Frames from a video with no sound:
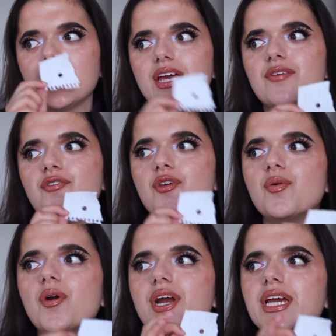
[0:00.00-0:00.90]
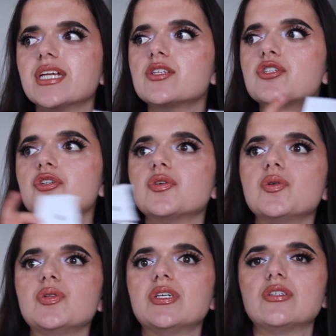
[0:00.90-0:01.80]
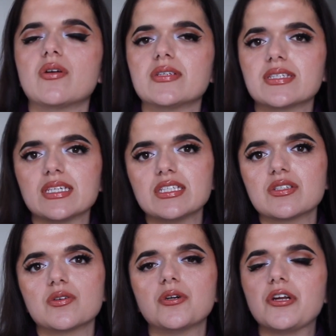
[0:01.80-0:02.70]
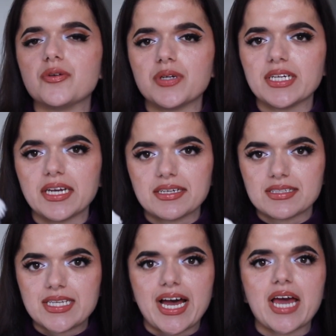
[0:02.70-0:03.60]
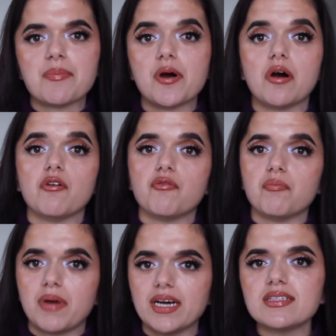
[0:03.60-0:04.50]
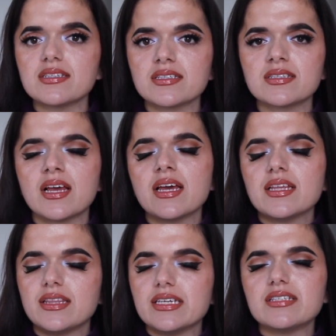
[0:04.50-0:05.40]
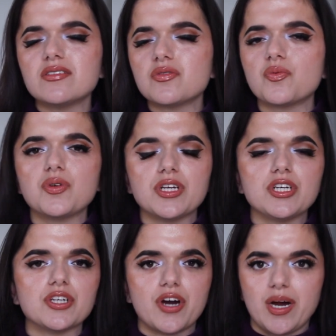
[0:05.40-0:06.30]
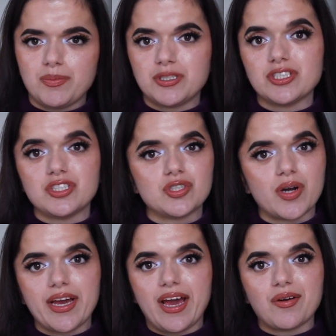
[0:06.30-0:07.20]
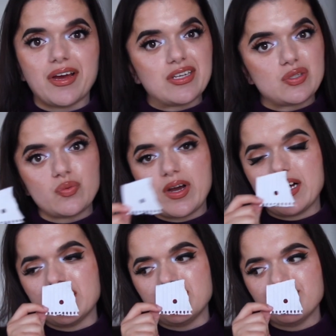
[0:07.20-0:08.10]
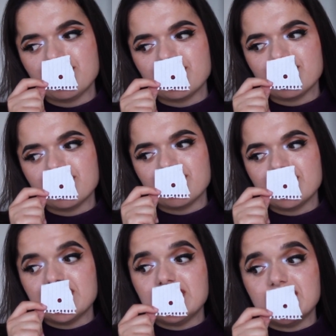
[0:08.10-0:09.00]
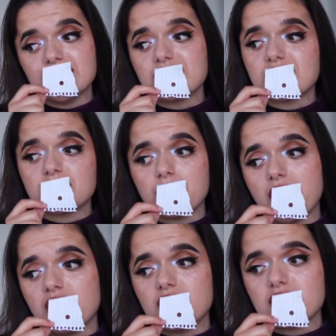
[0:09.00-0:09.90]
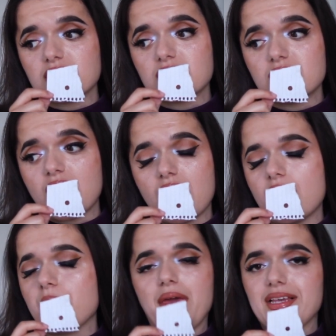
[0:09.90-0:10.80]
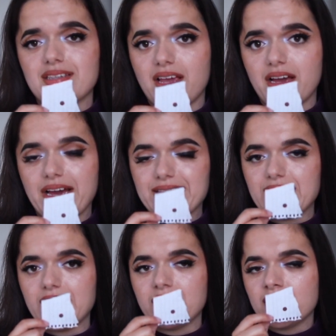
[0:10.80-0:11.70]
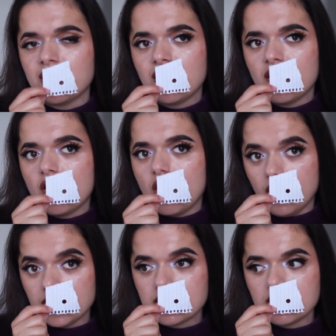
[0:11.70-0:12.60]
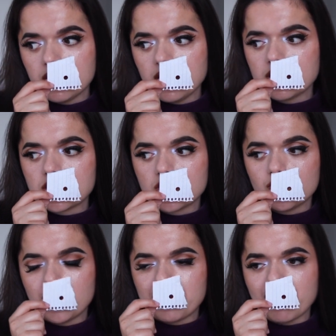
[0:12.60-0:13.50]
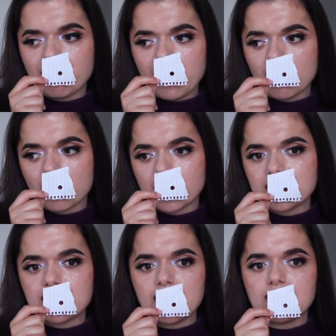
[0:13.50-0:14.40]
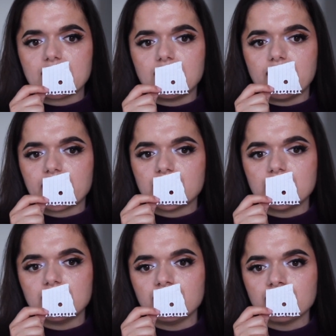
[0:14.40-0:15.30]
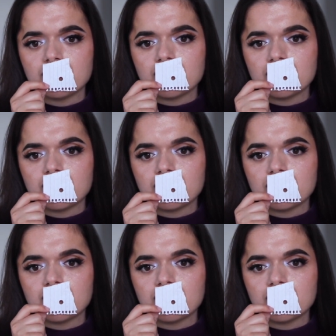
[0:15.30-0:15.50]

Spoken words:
if you are into the Narciso Rodriguez type of musks, this is a really good option to try out as well. This smells amazing. I think, honestly, this is one of my favorites in the collection.